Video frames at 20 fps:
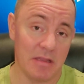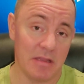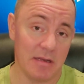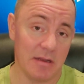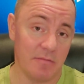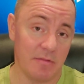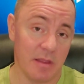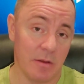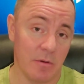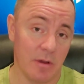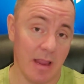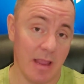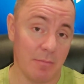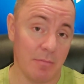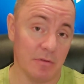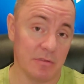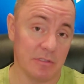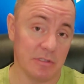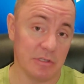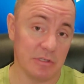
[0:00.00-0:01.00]
opinion, if they were
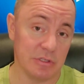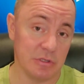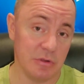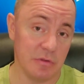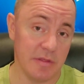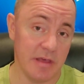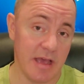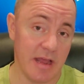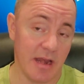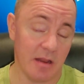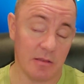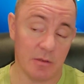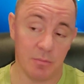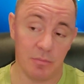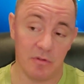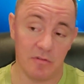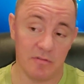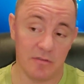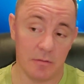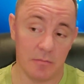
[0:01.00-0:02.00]
able to do that, to
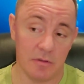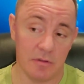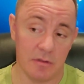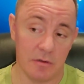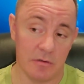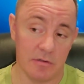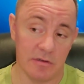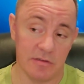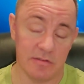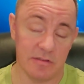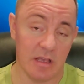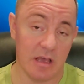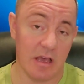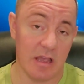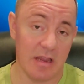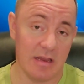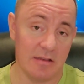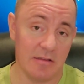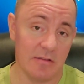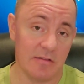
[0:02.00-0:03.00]
put some of their
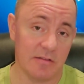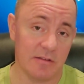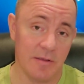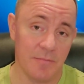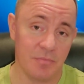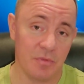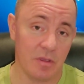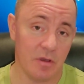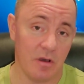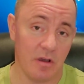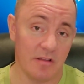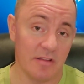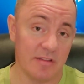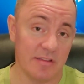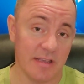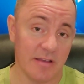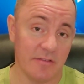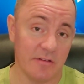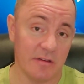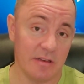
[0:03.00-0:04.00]
designs
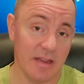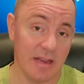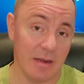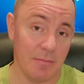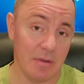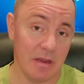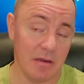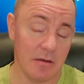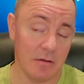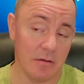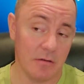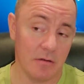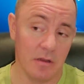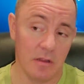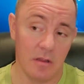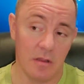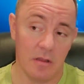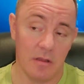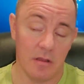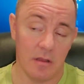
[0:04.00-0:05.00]
on 7
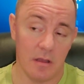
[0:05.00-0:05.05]
nanometer.